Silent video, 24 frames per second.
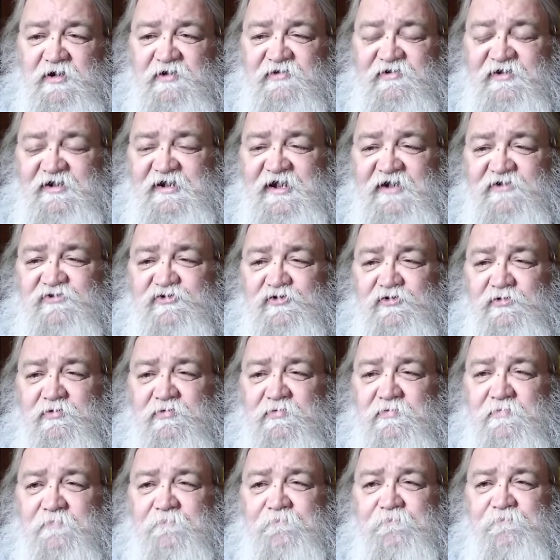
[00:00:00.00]
to get to.
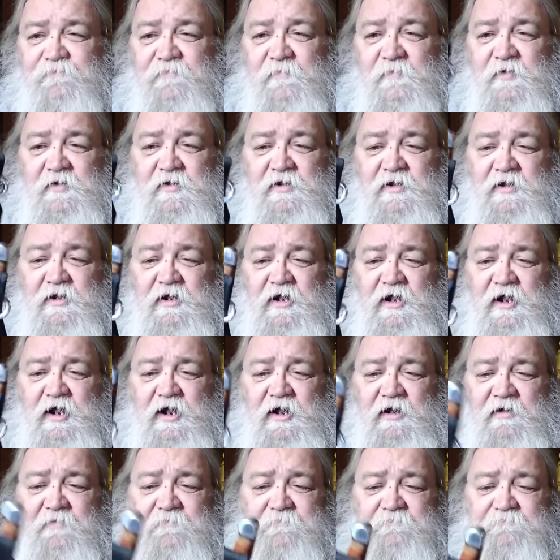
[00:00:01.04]

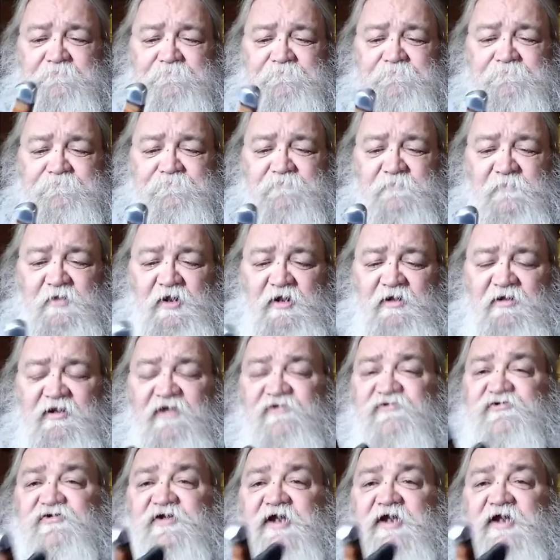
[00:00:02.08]
Um, unless you